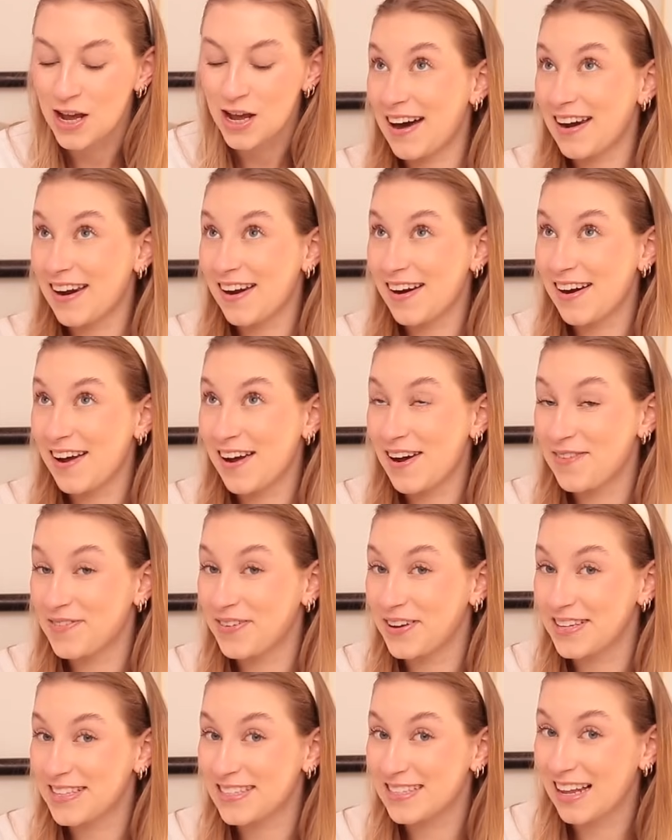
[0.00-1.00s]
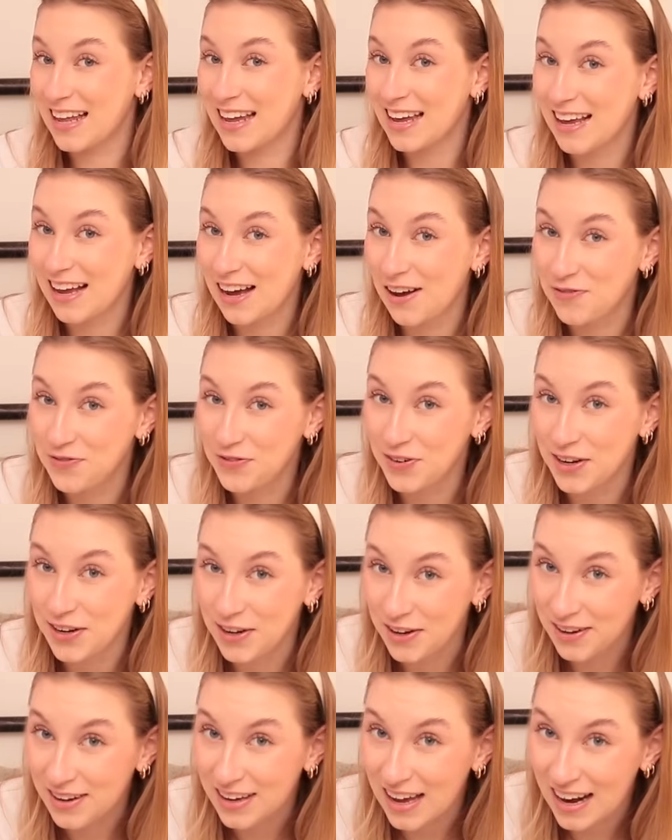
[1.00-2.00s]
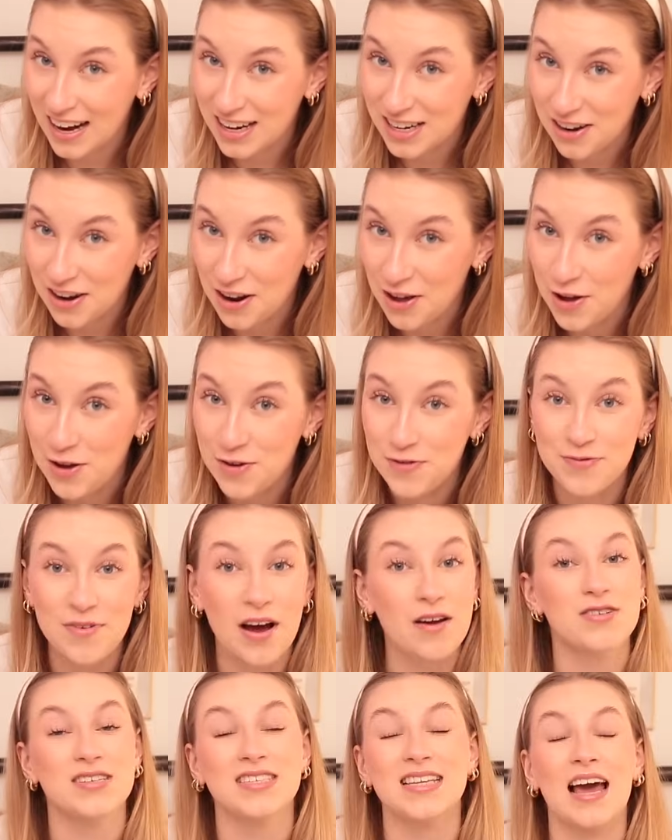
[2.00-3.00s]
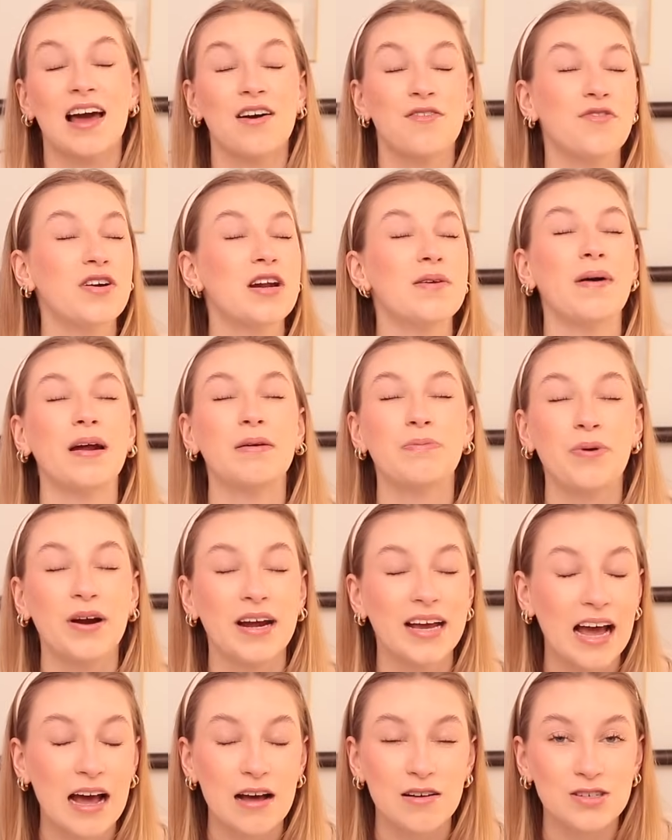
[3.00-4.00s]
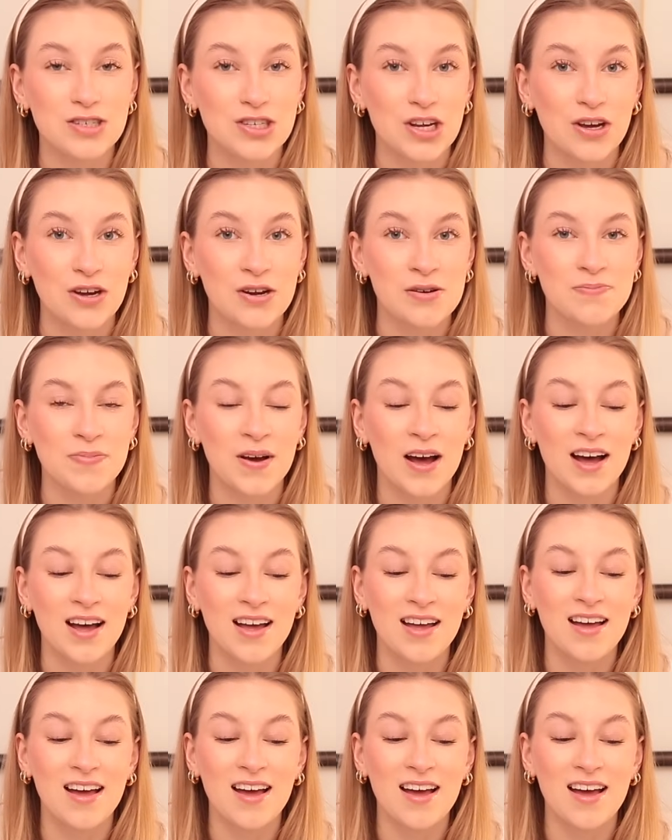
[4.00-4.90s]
don't know if it's like a fluke and I don't know if I'll just get a really bad breakout soon, but